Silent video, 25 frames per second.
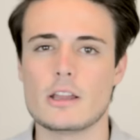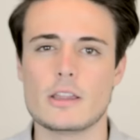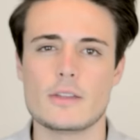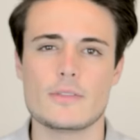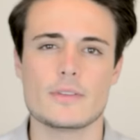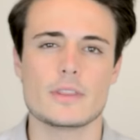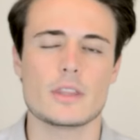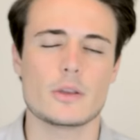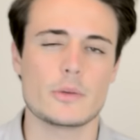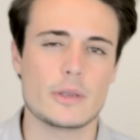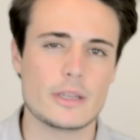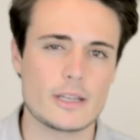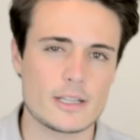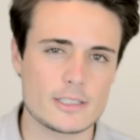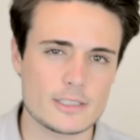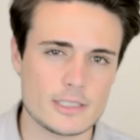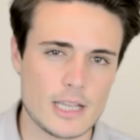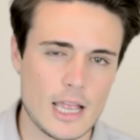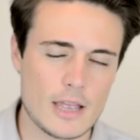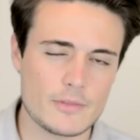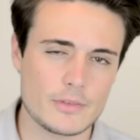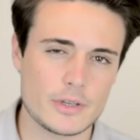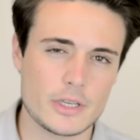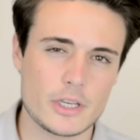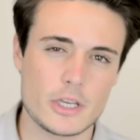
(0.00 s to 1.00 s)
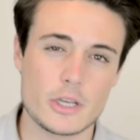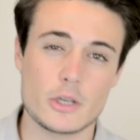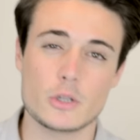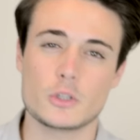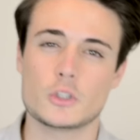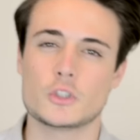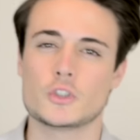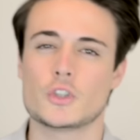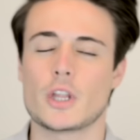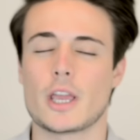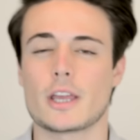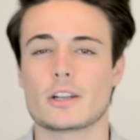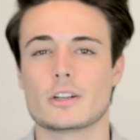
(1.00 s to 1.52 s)
even though he doesn't have a huge
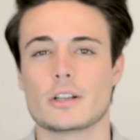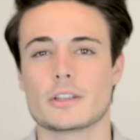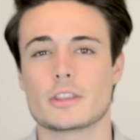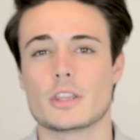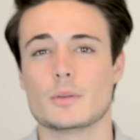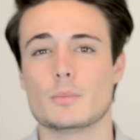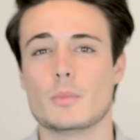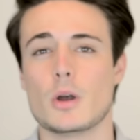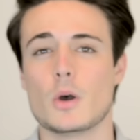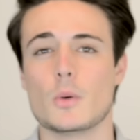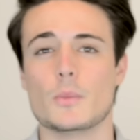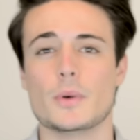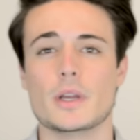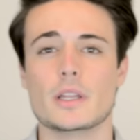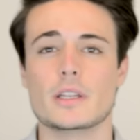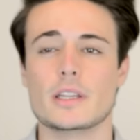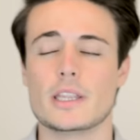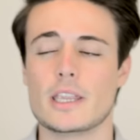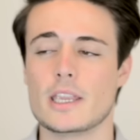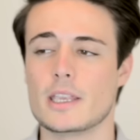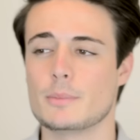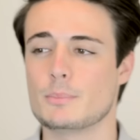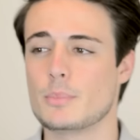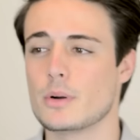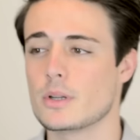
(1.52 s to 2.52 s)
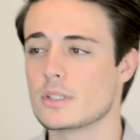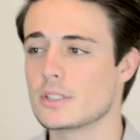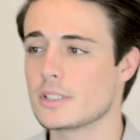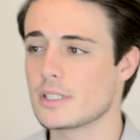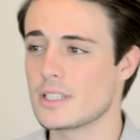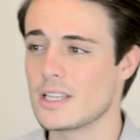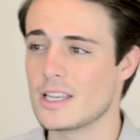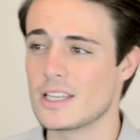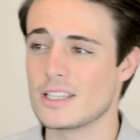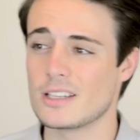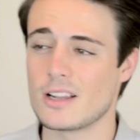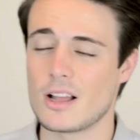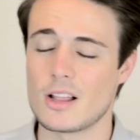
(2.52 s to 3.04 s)
channel at the moment, he puts
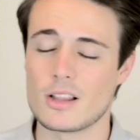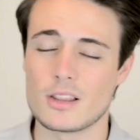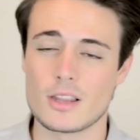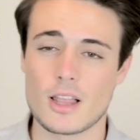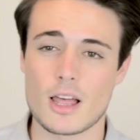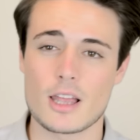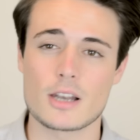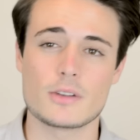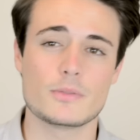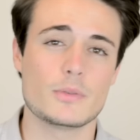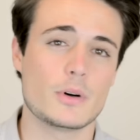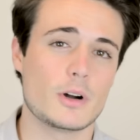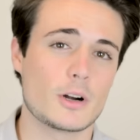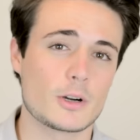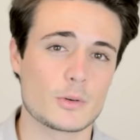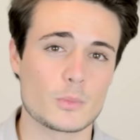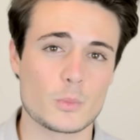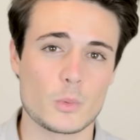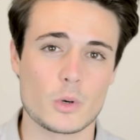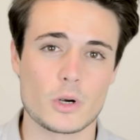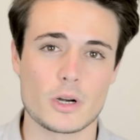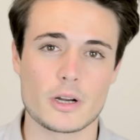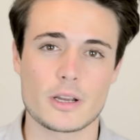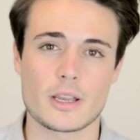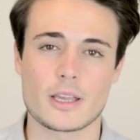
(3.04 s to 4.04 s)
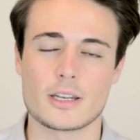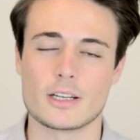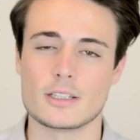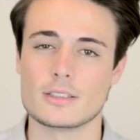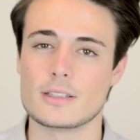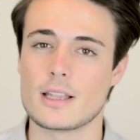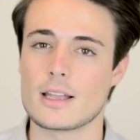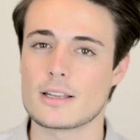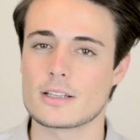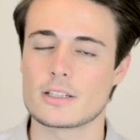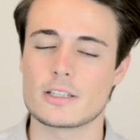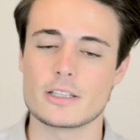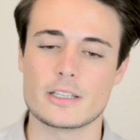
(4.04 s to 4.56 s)
in a lot of hard work and a
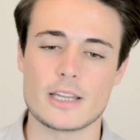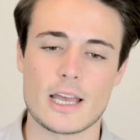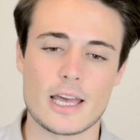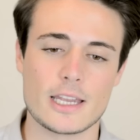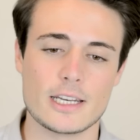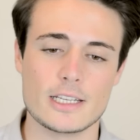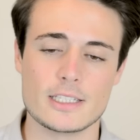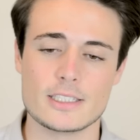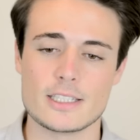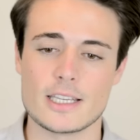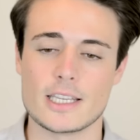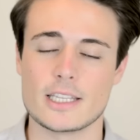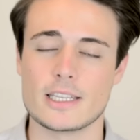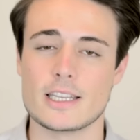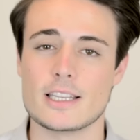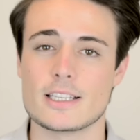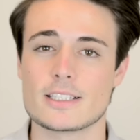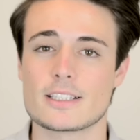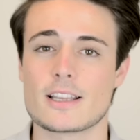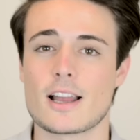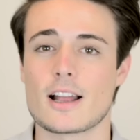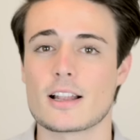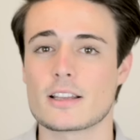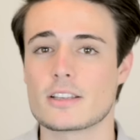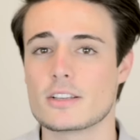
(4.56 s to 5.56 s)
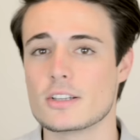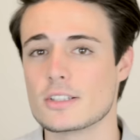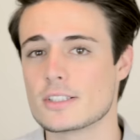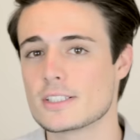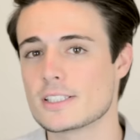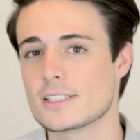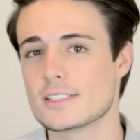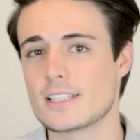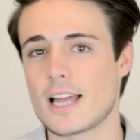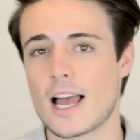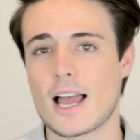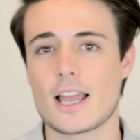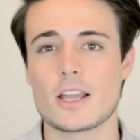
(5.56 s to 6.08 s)
lot of good editing. He's got good
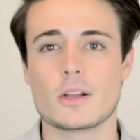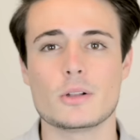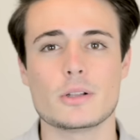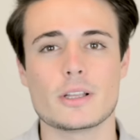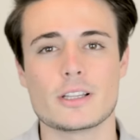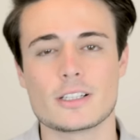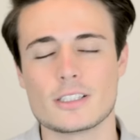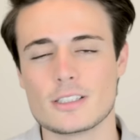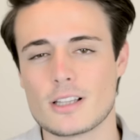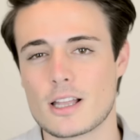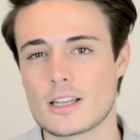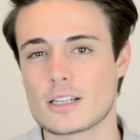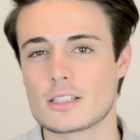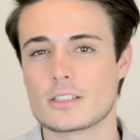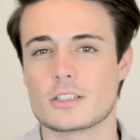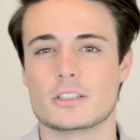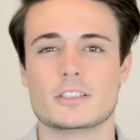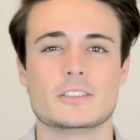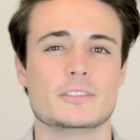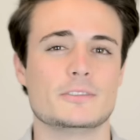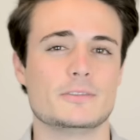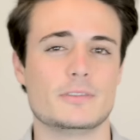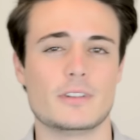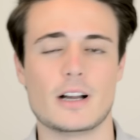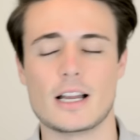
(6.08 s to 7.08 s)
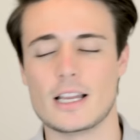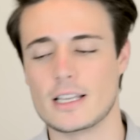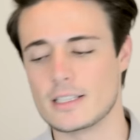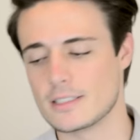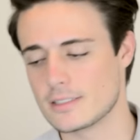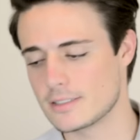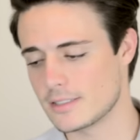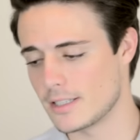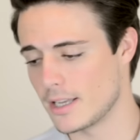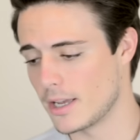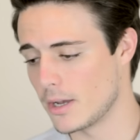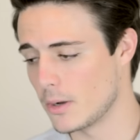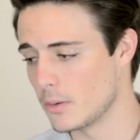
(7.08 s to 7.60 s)
style and a lot of good advice,
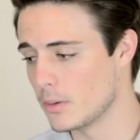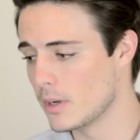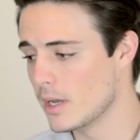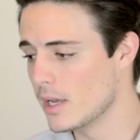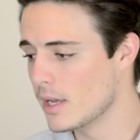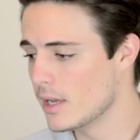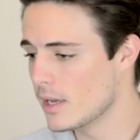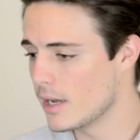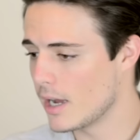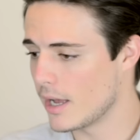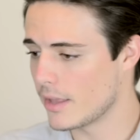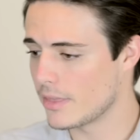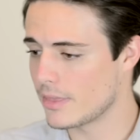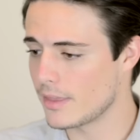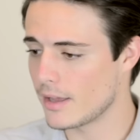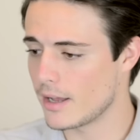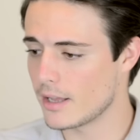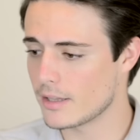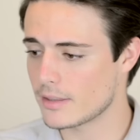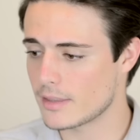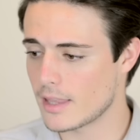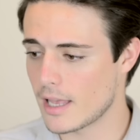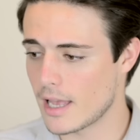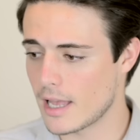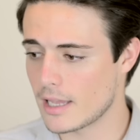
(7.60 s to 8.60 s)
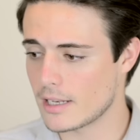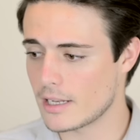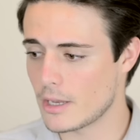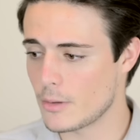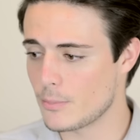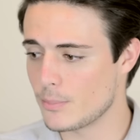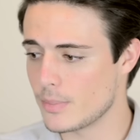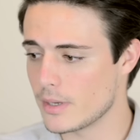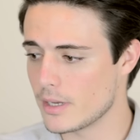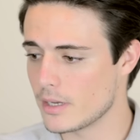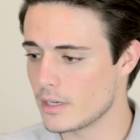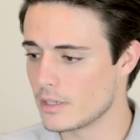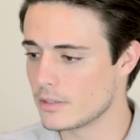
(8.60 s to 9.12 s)
so I thought that it'd
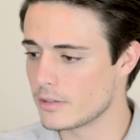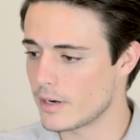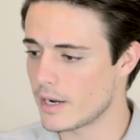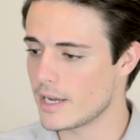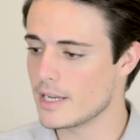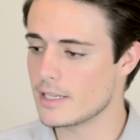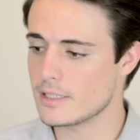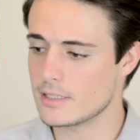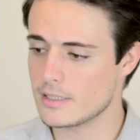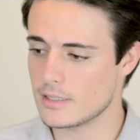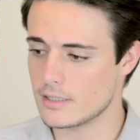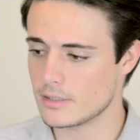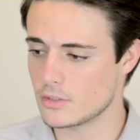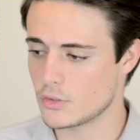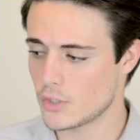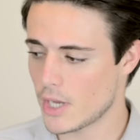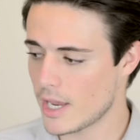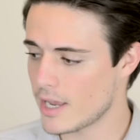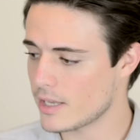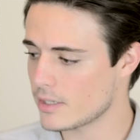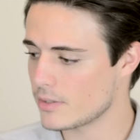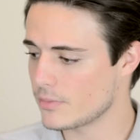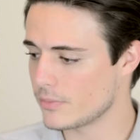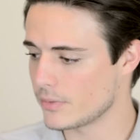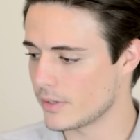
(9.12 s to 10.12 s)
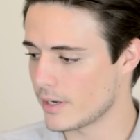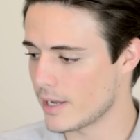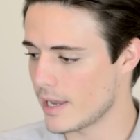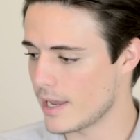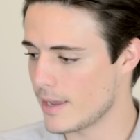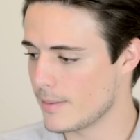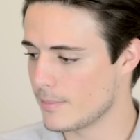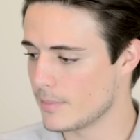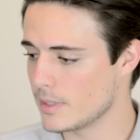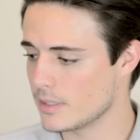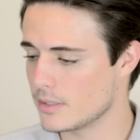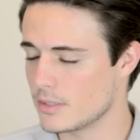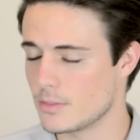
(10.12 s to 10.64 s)
be a great chance for
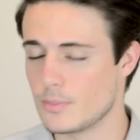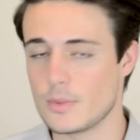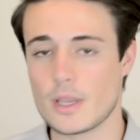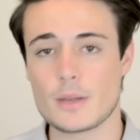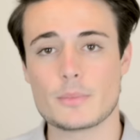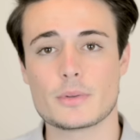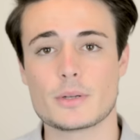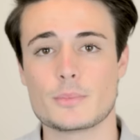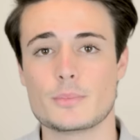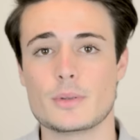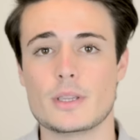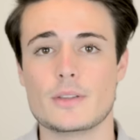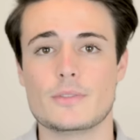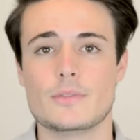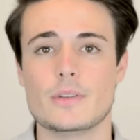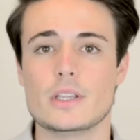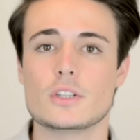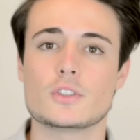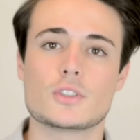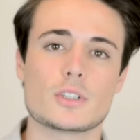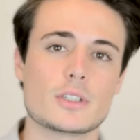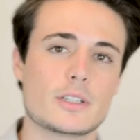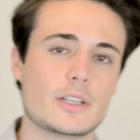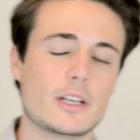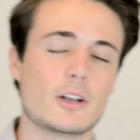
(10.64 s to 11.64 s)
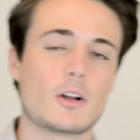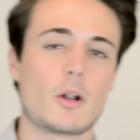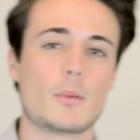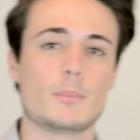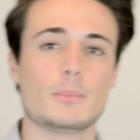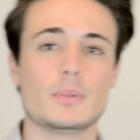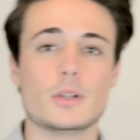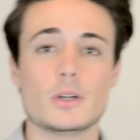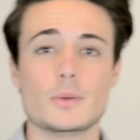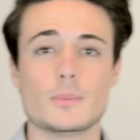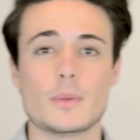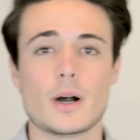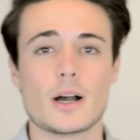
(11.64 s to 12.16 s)
him to be able to be featured here on
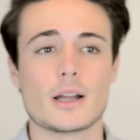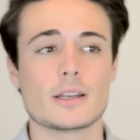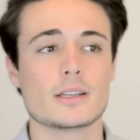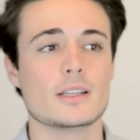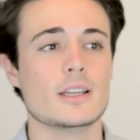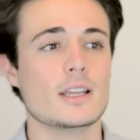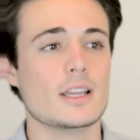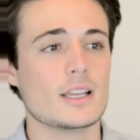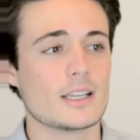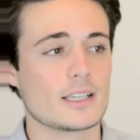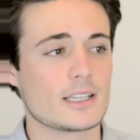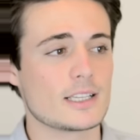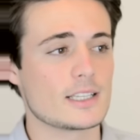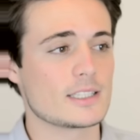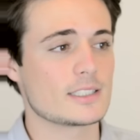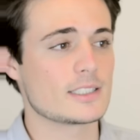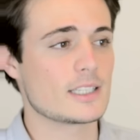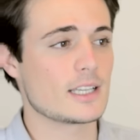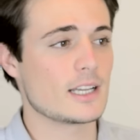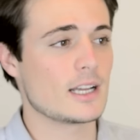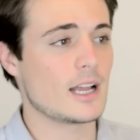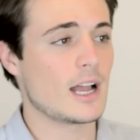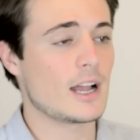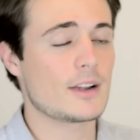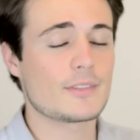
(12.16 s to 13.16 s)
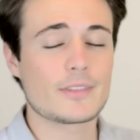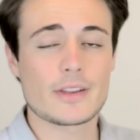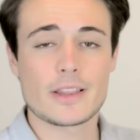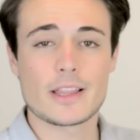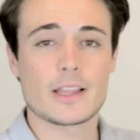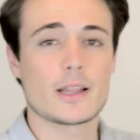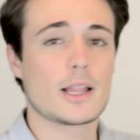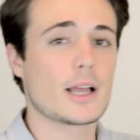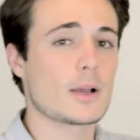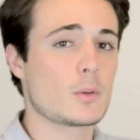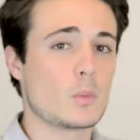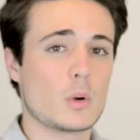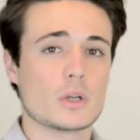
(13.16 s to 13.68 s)
BluMaan, because uh, I really
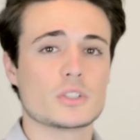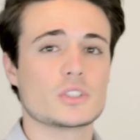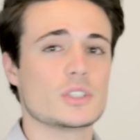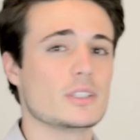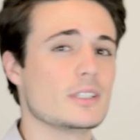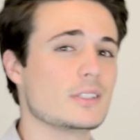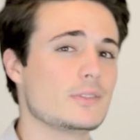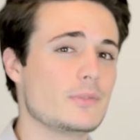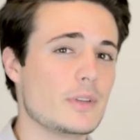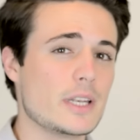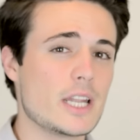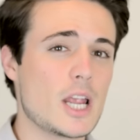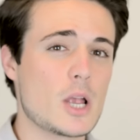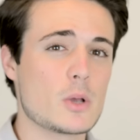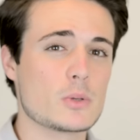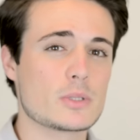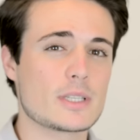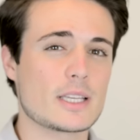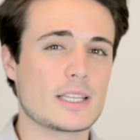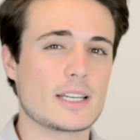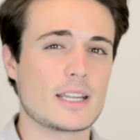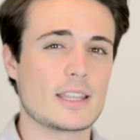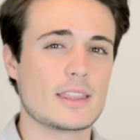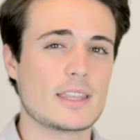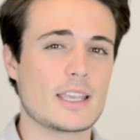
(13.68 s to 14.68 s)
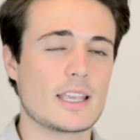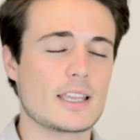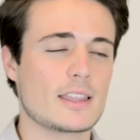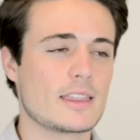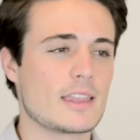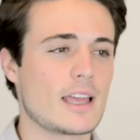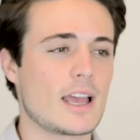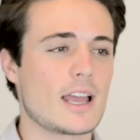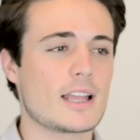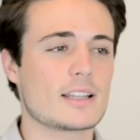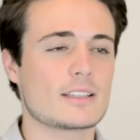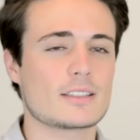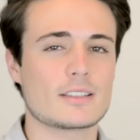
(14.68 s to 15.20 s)
like watching his videos and I think
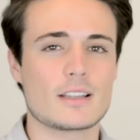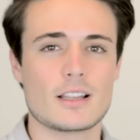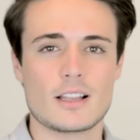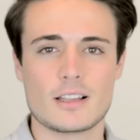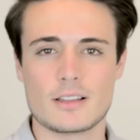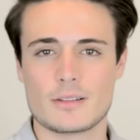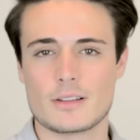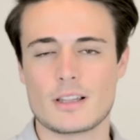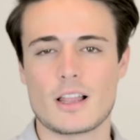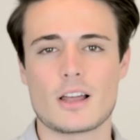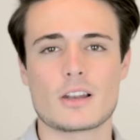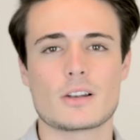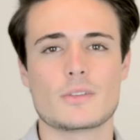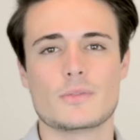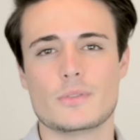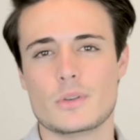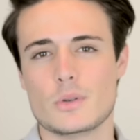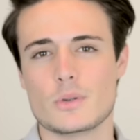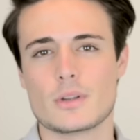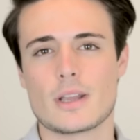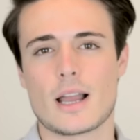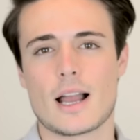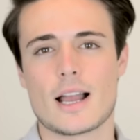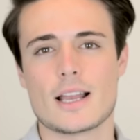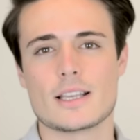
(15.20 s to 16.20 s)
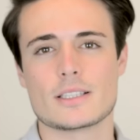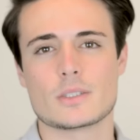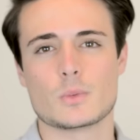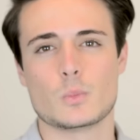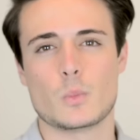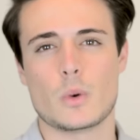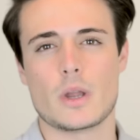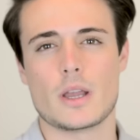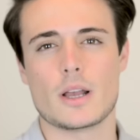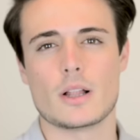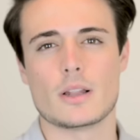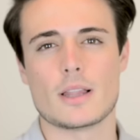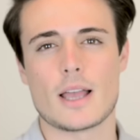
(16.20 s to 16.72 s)
that a lot of you guys
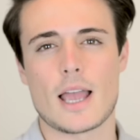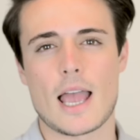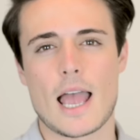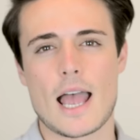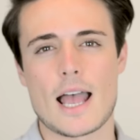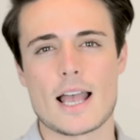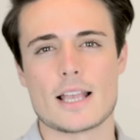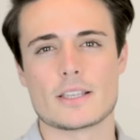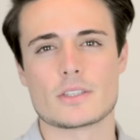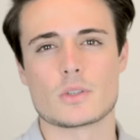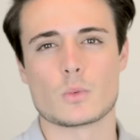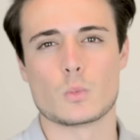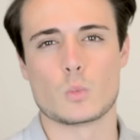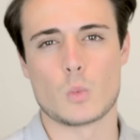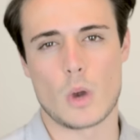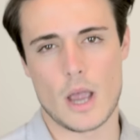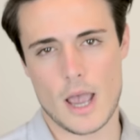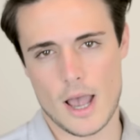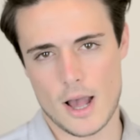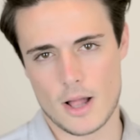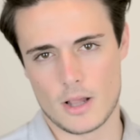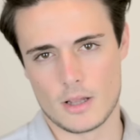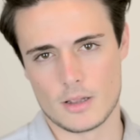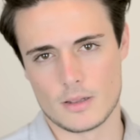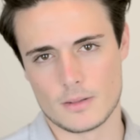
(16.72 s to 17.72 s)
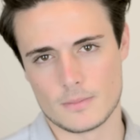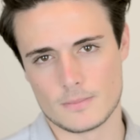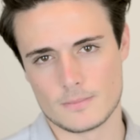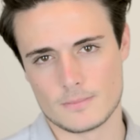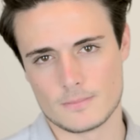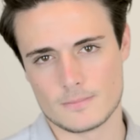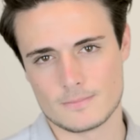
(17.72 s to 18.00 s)
will as well